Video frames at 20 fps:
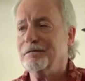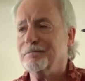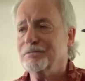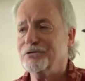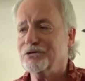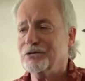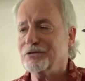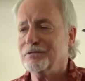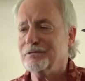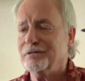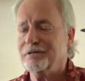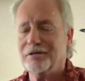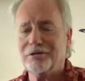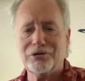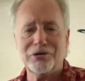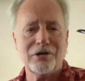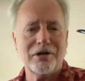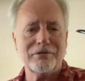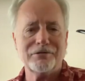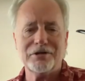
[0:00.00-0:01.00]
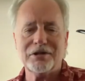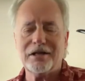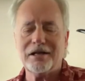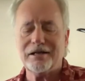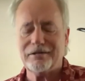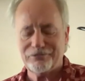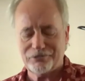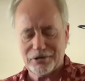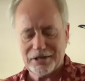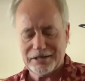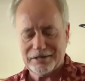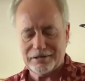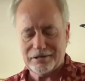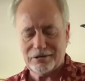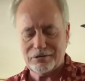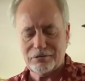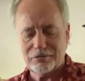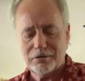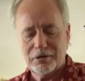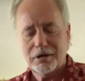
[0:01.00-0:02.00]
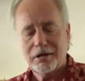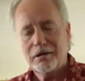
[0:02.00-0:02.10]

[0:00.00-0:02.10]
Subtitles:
So they're loving life right now.